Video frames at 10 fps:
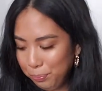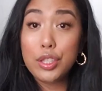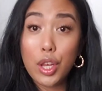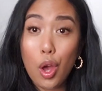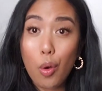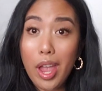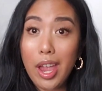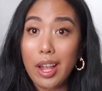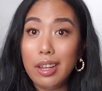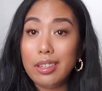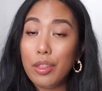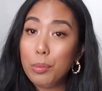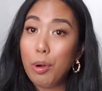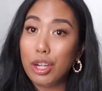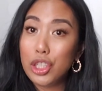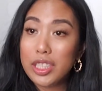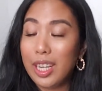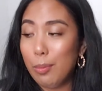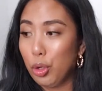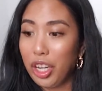So another project
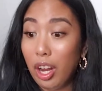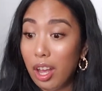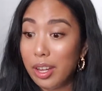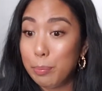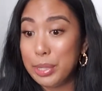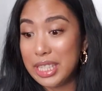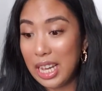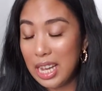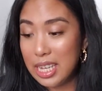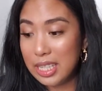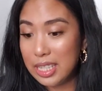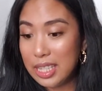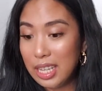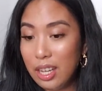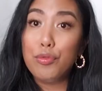that I'm working on besides